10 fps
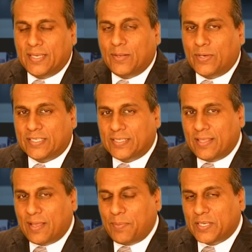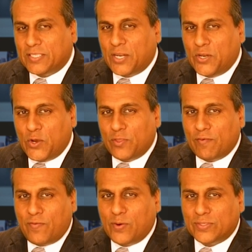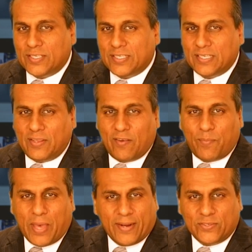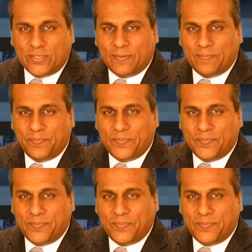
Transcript: Now, I say that because I know the folks in the city of Paterson.